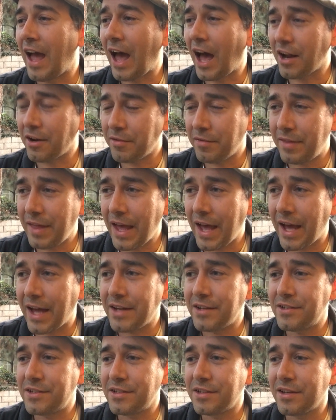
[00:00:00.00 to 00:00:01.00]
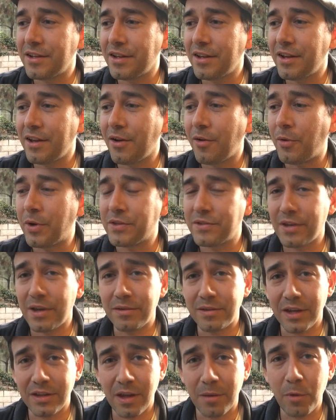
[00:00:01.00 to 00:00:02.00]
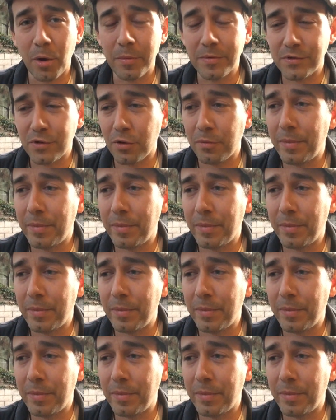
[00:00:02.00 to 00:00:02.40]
out of that, once I take that moment